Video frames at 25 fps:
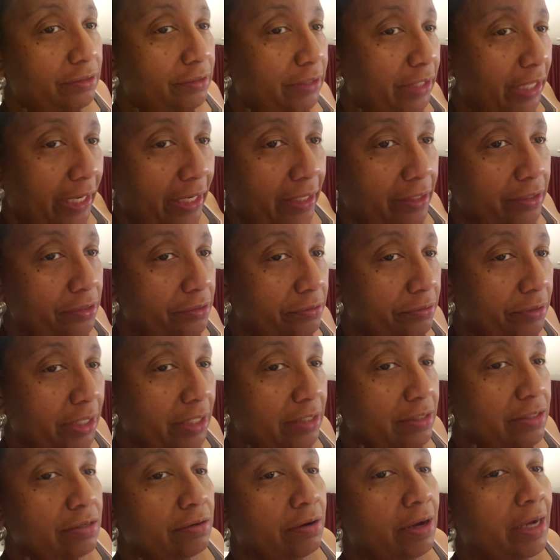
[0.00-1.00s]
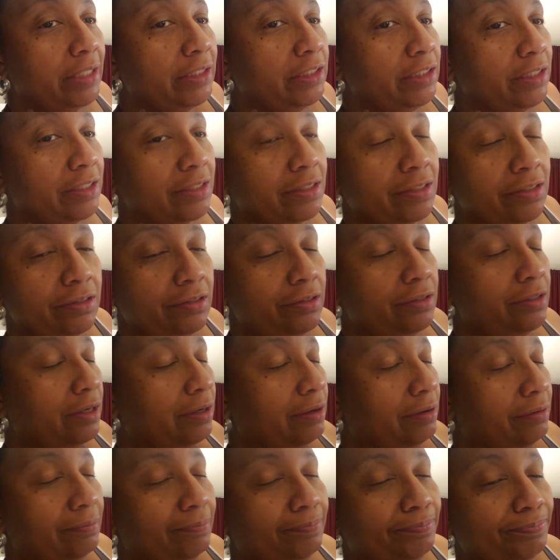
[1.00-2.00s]
You can't do that. So I just, you
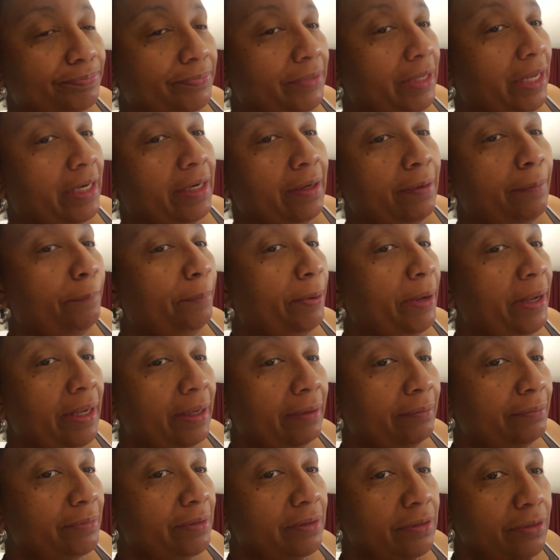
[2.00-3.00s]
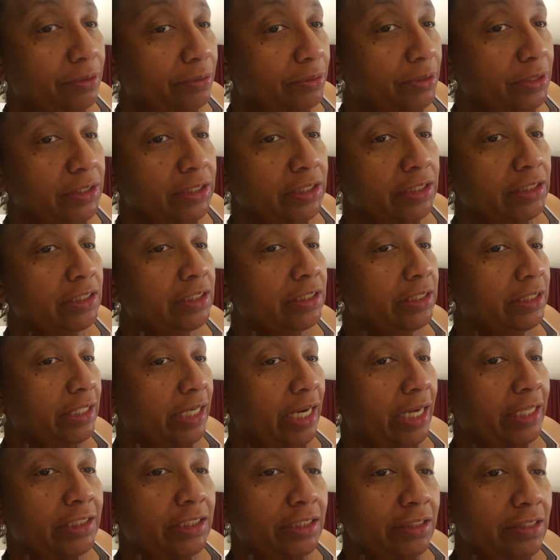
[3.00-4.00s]
know, I didn't pay him no attention
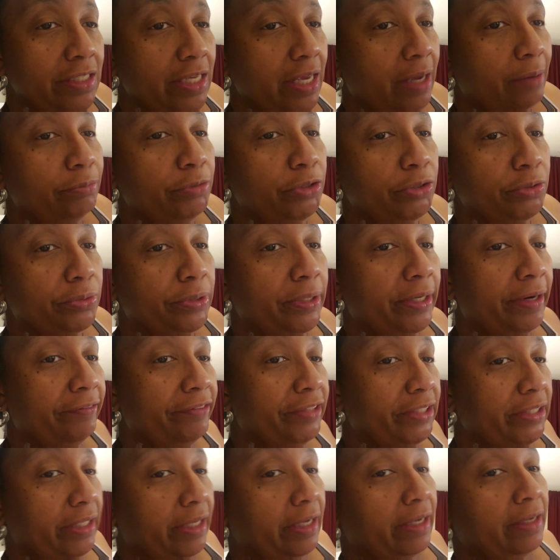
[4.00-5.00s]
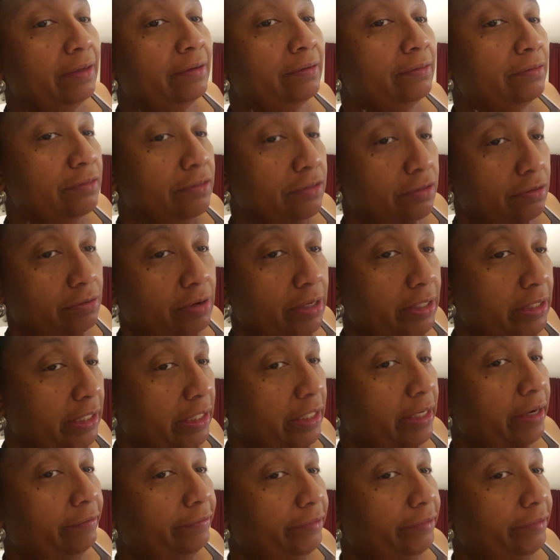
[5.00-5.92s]
and I just kept doing everything. So I did